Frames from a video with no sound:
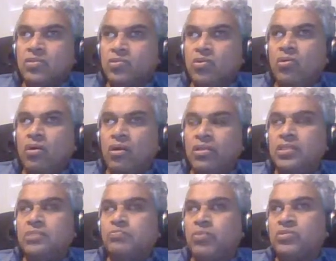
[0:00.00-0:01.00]
So all
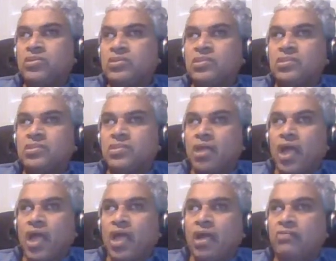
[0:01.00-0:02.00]
these processes
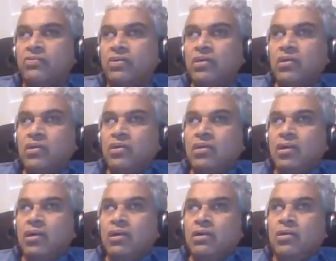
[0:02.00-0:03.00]
have
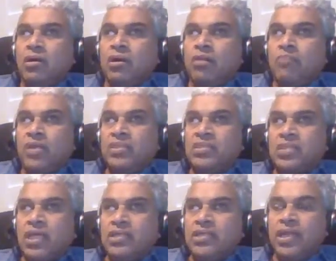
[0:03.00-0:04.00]
a lot of
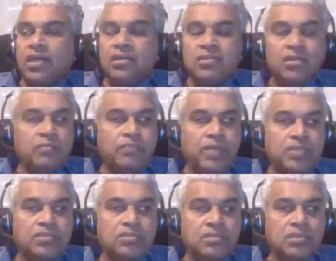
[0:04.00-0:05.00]
pluses, and they are the
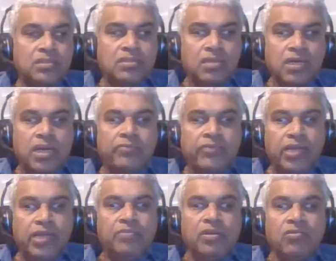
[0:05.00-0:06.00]
best
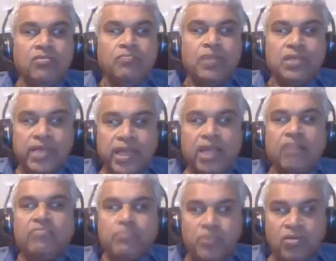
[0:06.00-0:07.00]
available now, but they
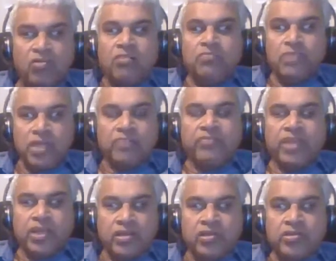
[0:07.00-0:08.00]
have a problem, like
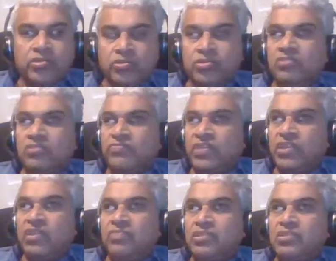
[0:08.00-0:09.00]

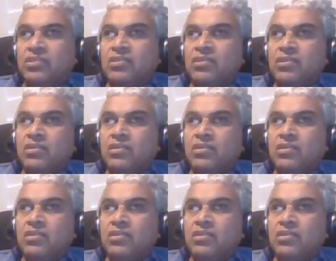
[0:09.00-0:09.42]
spectroscopy, which